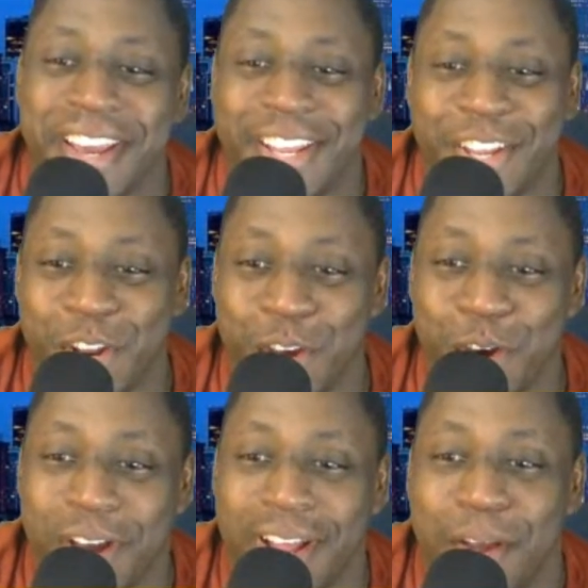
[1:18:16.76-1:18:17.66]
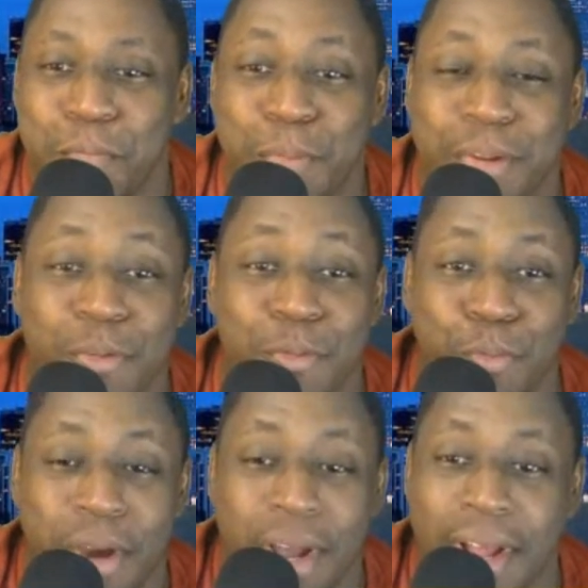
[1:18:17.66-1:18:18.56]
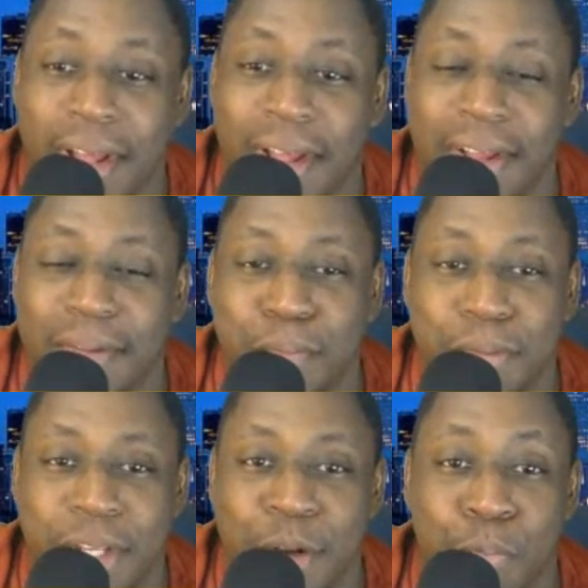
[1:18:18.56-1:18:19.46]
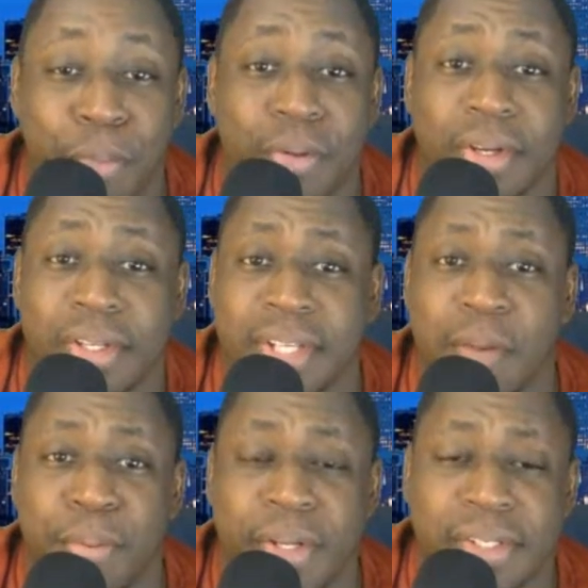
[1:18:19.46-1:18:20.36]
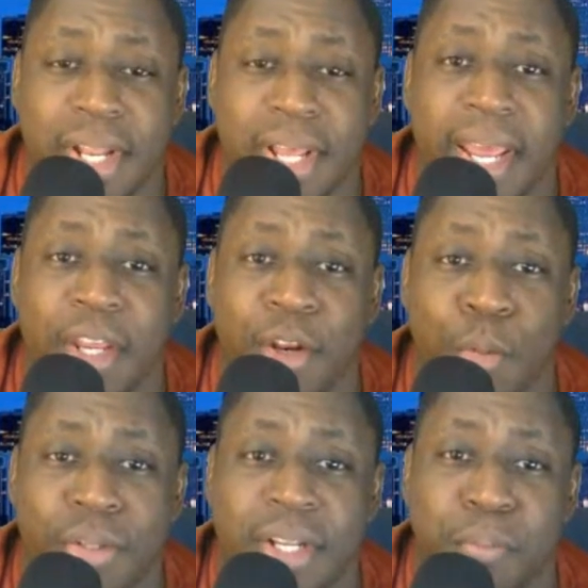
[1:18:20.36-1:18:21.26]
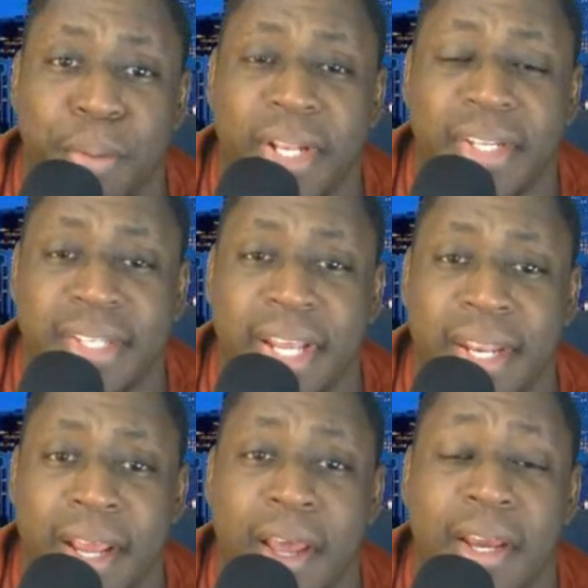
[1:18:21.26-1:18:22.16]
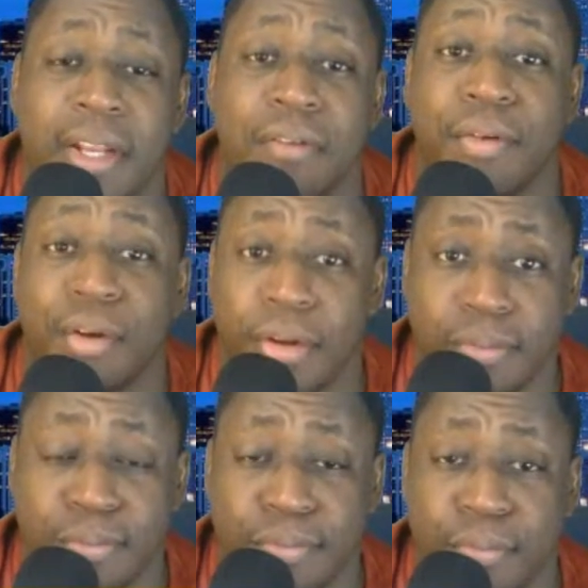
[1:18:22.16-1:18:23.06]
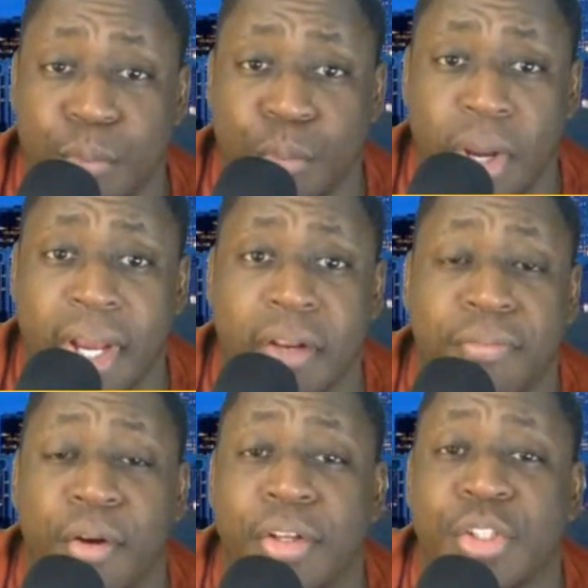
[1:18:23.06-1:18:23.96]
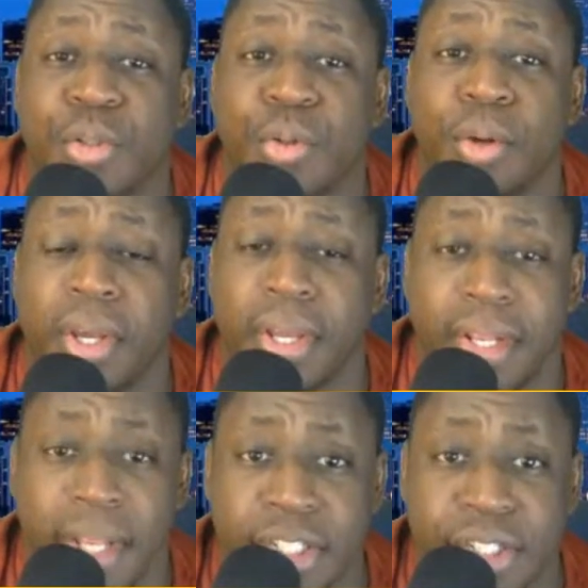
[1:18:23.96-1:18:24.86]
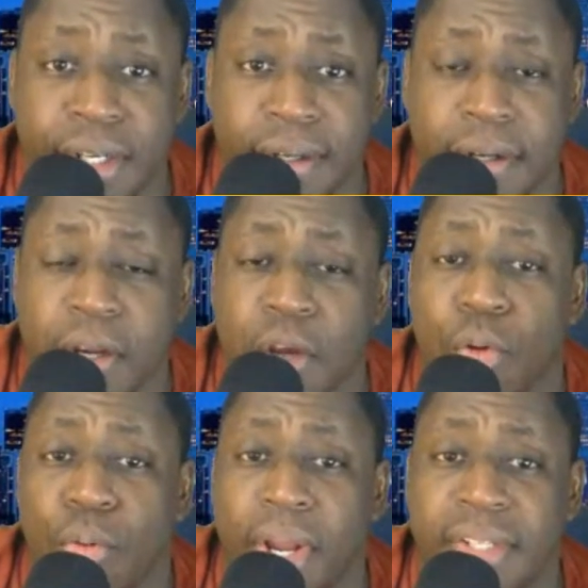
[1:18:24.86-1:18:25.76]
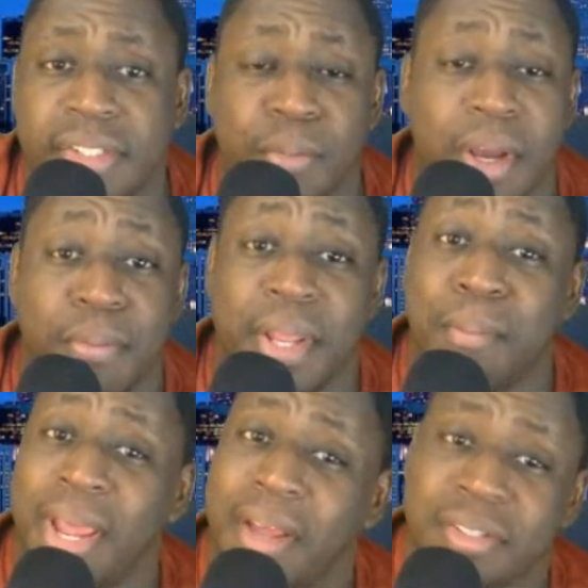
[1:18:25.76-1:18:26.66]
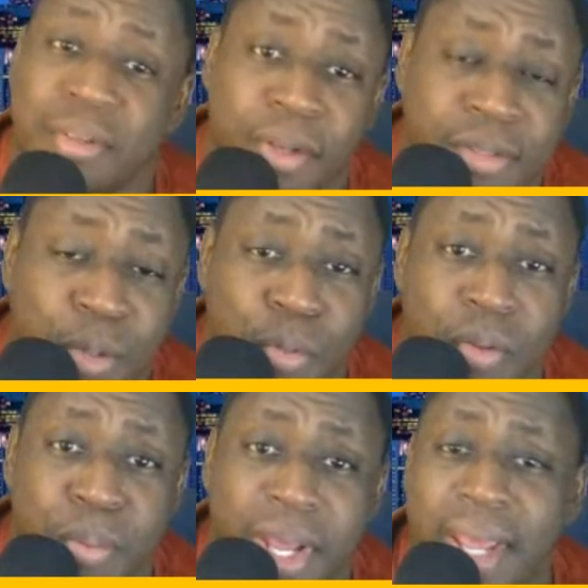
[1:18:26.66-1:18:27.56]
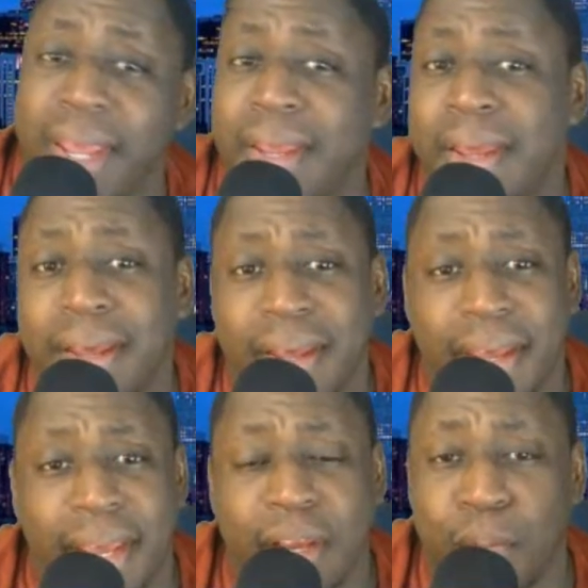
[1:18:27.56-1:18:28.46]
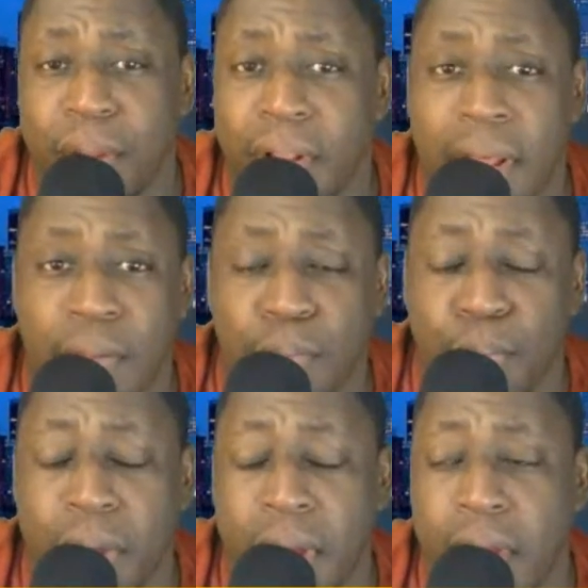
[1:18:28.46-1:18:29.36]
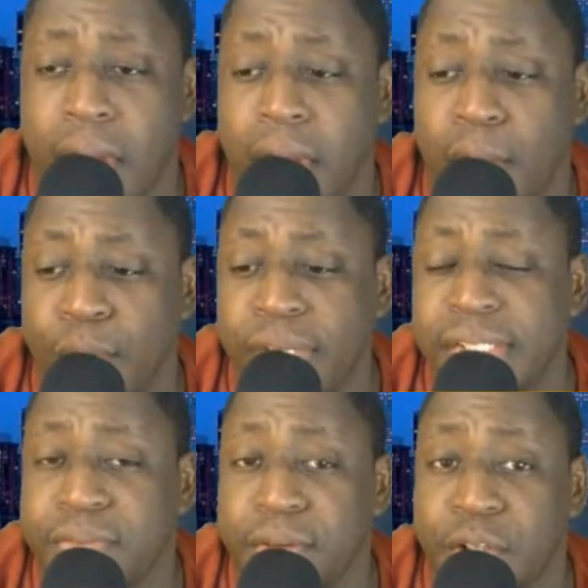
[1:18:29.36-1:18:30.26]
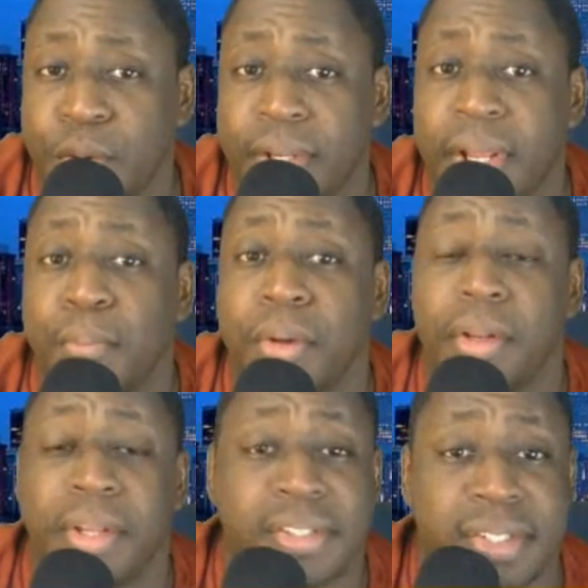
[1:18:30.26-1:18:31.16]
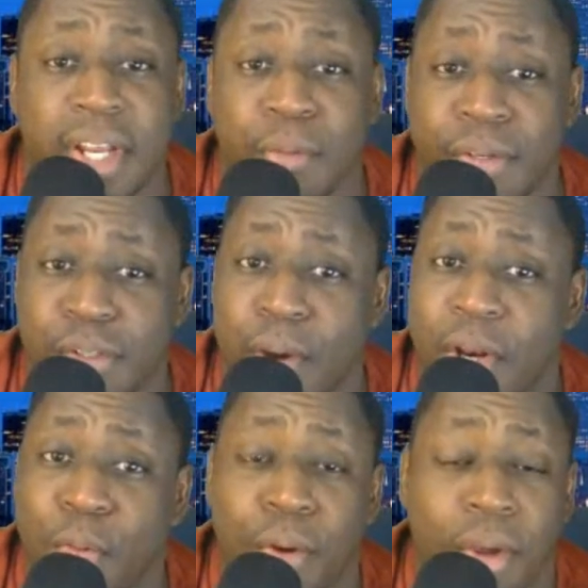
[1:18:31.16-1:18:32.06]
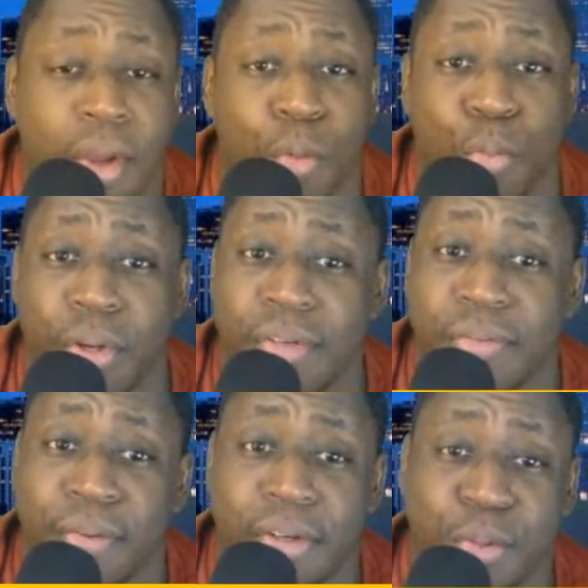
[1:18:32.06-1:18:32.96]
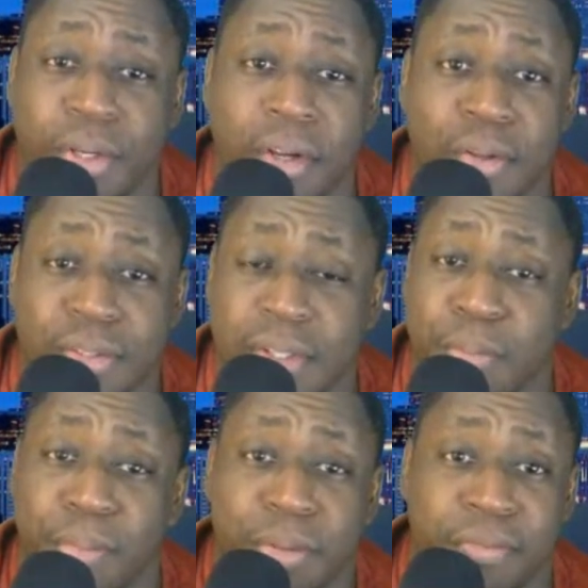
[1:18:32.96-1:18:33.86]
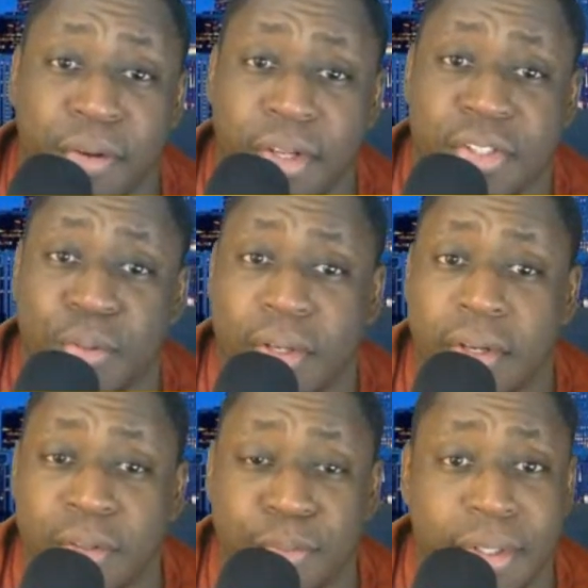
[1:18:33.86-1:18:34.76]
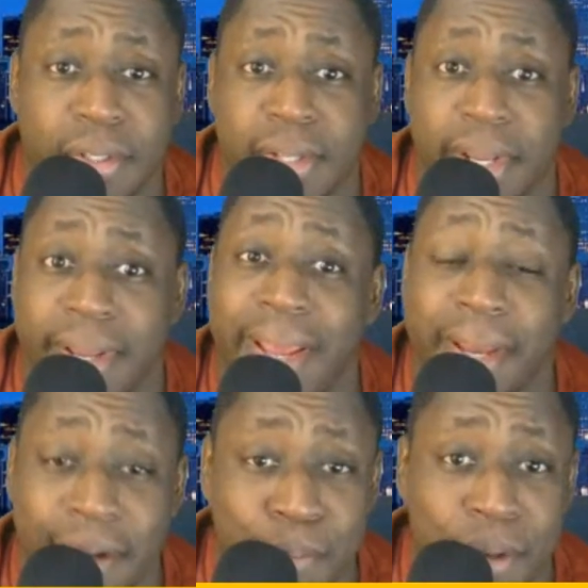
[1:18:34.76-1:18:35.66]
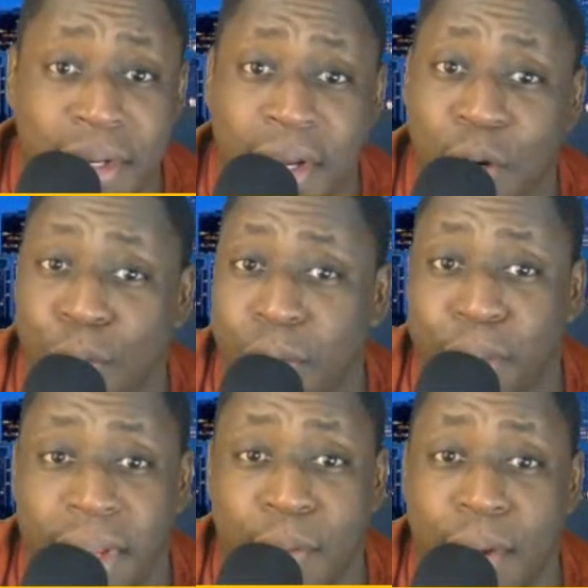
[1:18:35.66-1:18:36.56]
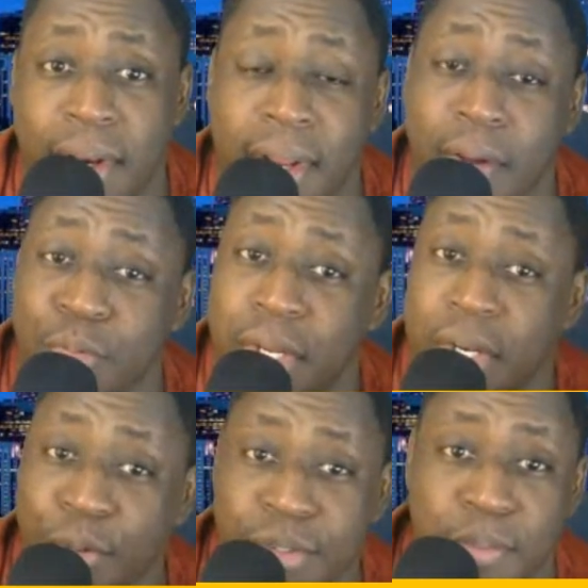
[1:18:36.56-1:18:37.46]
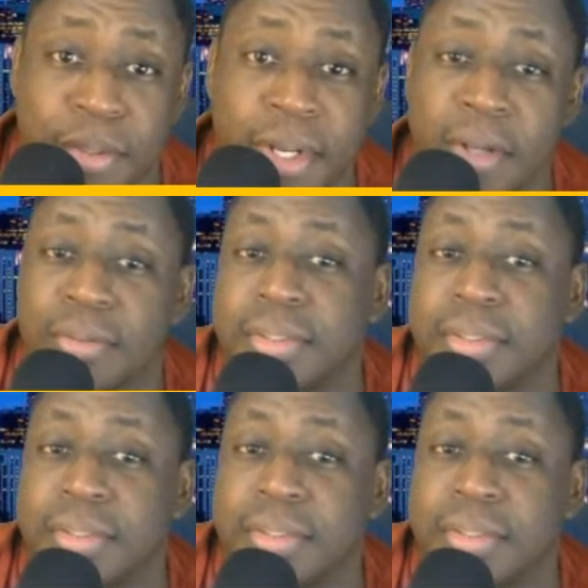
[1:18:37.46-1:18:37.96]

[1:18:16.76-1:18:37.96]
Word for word: you know, people are, uh, you know, people, because companies are like, hey, you know, instead of paying this debt now, I can defer it, right? I can defer it to next year, right? Some company, they may have something else they want to pay. It could be a lot of uh, reasons for doing that, but it's the same reason why do we defer student loans? Some people defer their student loans because, hey, I ain't got the money. I don't want to pay it right now. I'm trying to do something else